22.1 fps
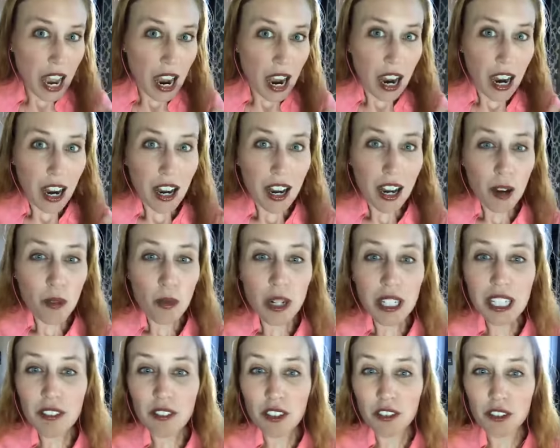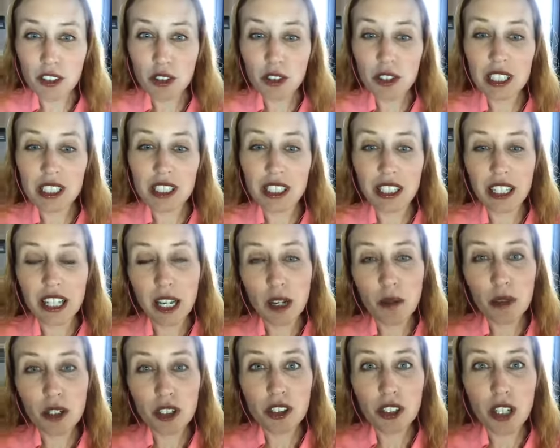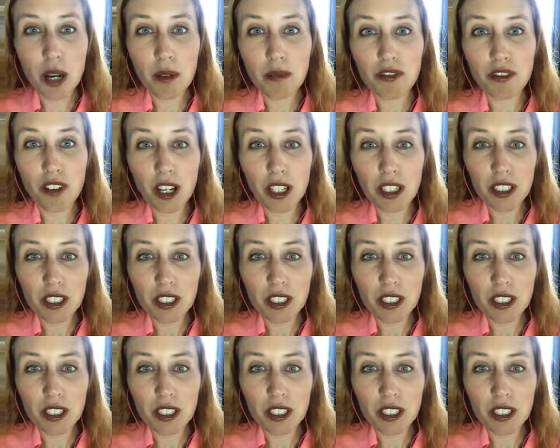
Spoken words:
I want to give a few disclaimers up front.